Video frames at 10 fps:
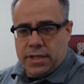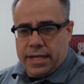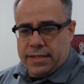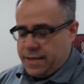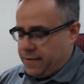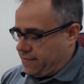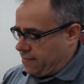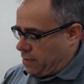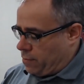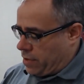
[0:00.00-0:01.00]
like this,
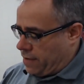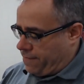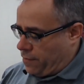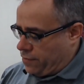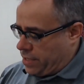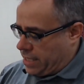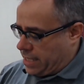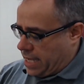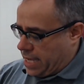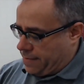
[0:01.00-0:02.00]
and we're going to fold it
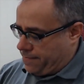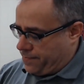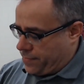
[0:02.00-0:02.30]
again.